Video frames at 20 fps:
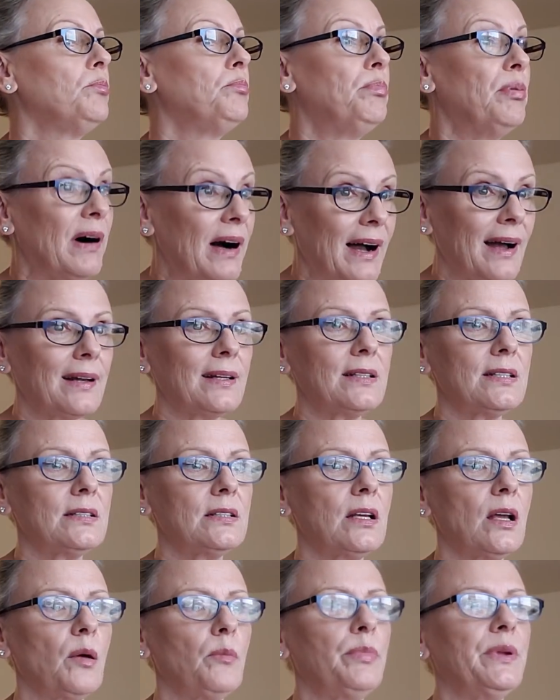But
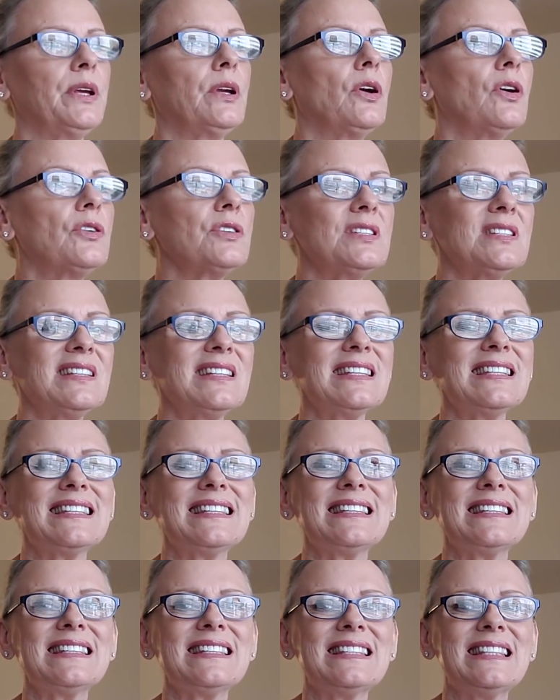because this
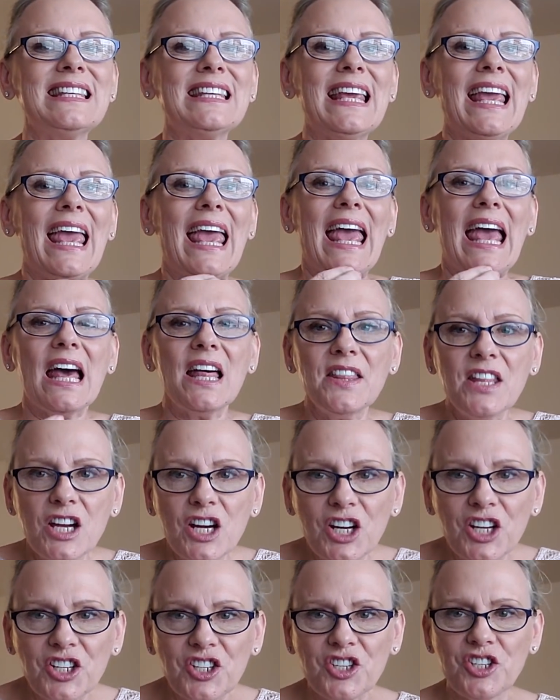is the
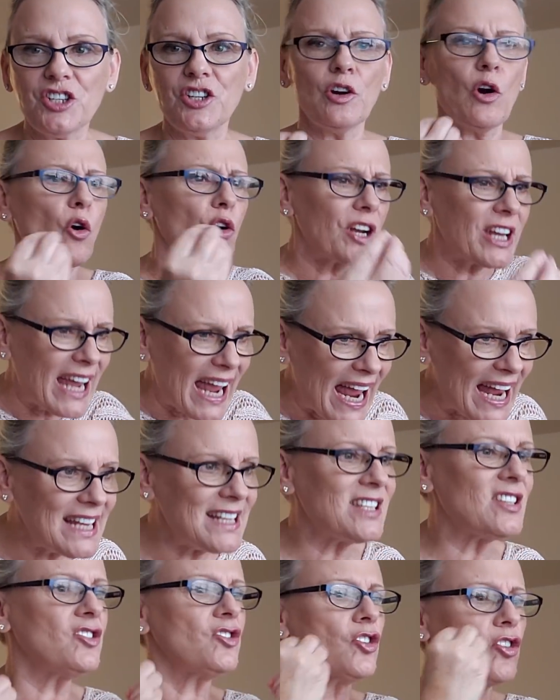energy, okay,
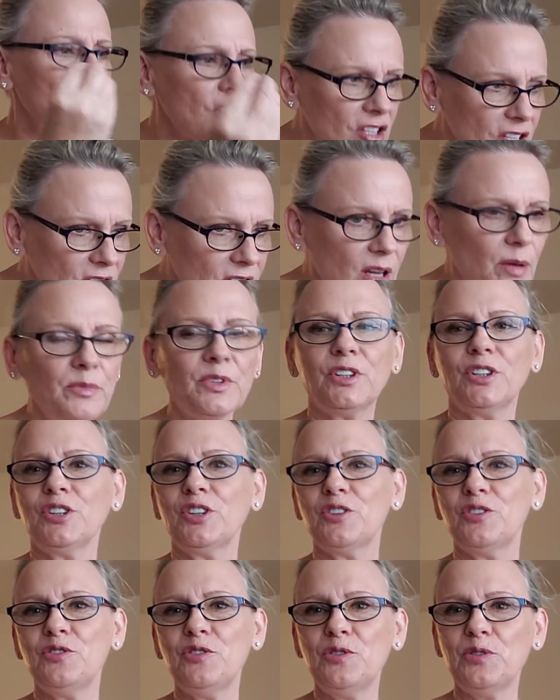start
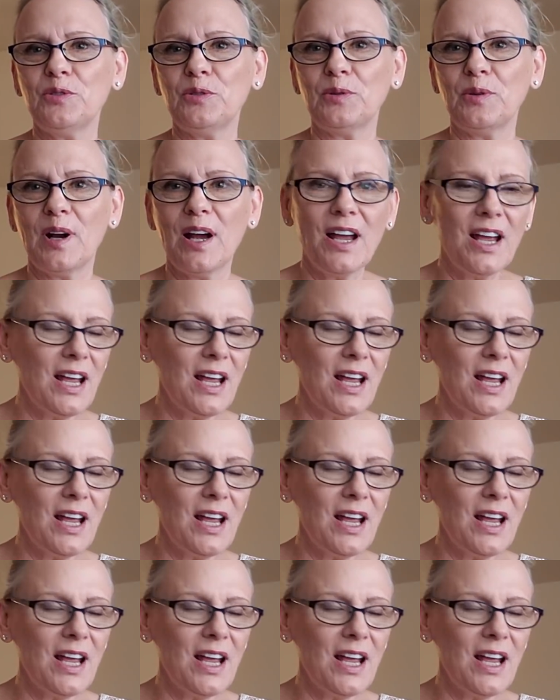something new.